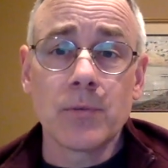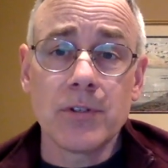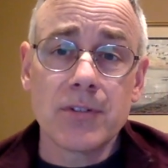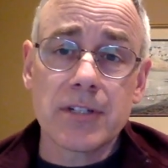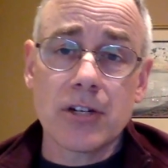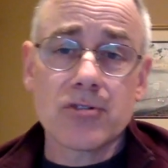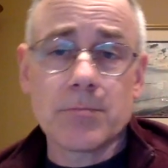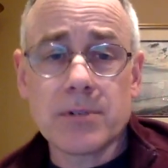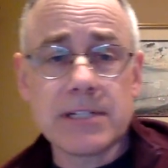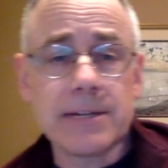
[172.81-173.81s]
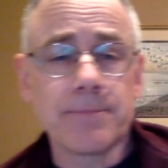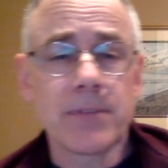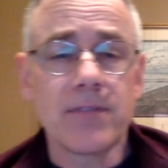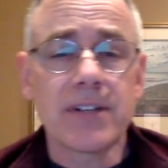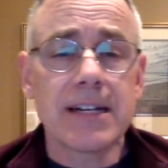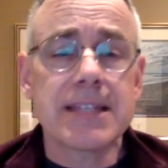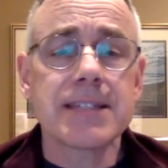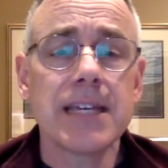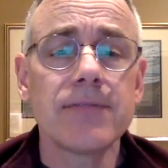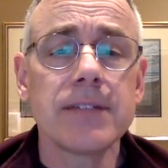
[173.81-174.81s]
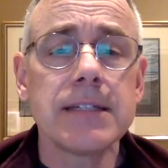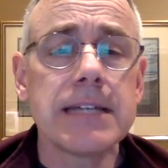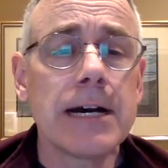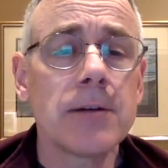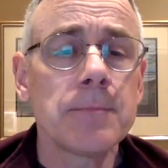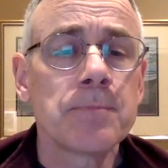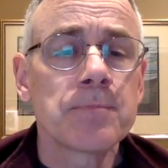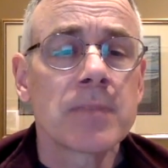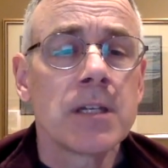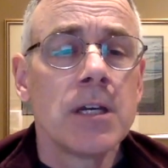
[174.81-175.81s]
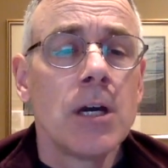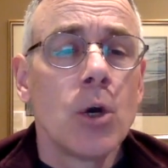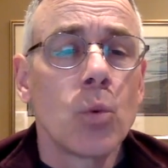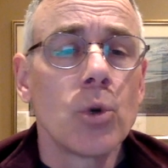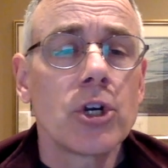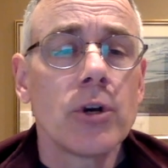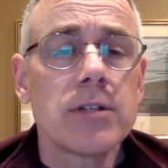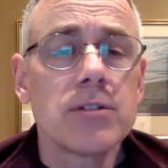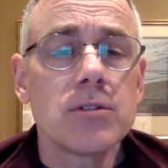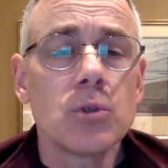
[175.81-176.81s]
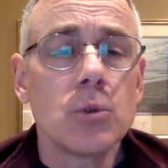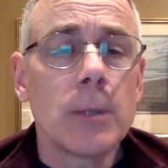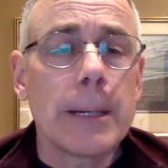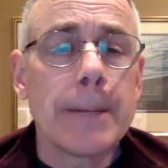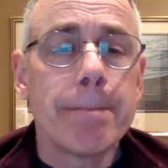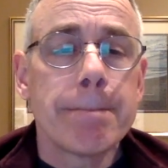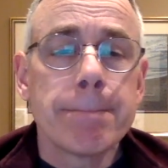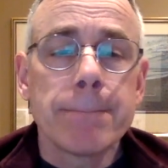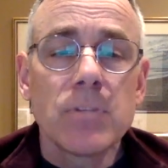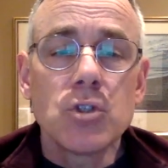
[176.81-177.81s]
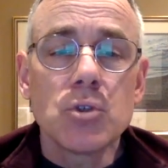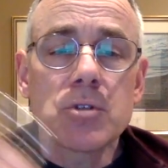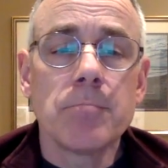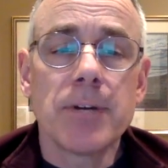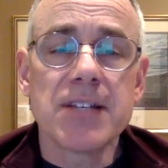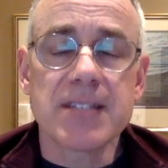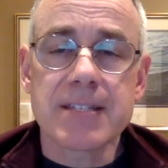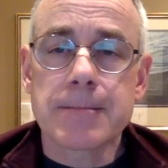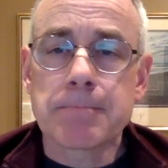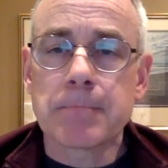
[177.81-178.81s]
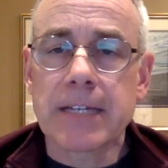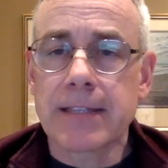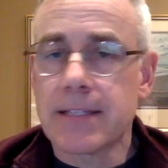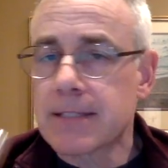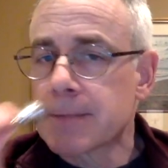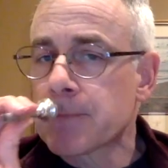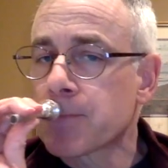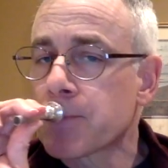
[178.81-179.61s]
when you set your trumpet down. If you got it safely down, we're going to um, do some buzzes like this.